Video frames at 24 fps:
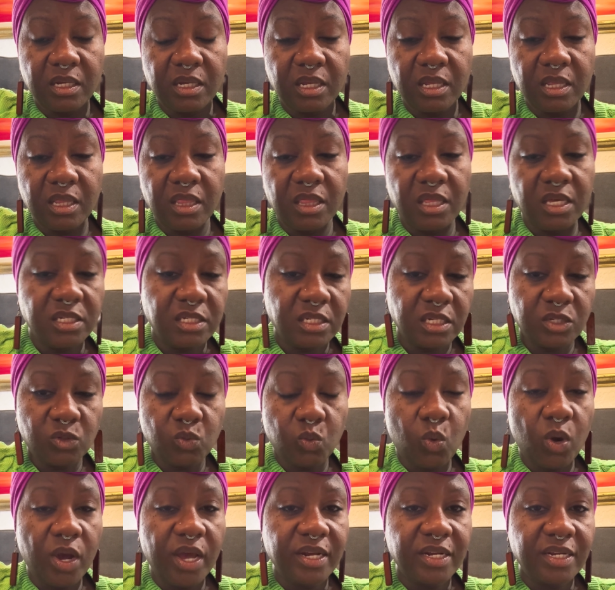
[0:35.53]
this is
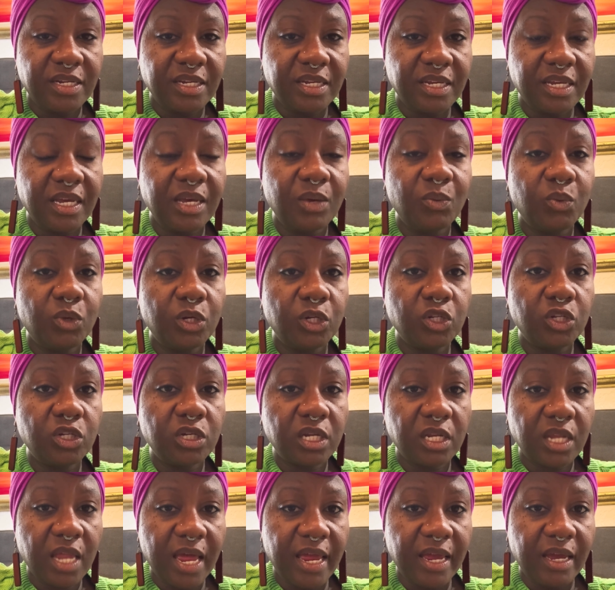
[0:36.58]
what it would look
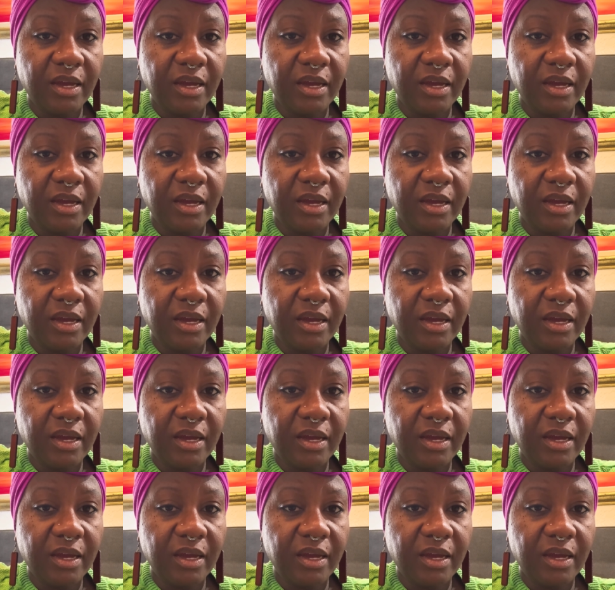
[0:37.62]
like.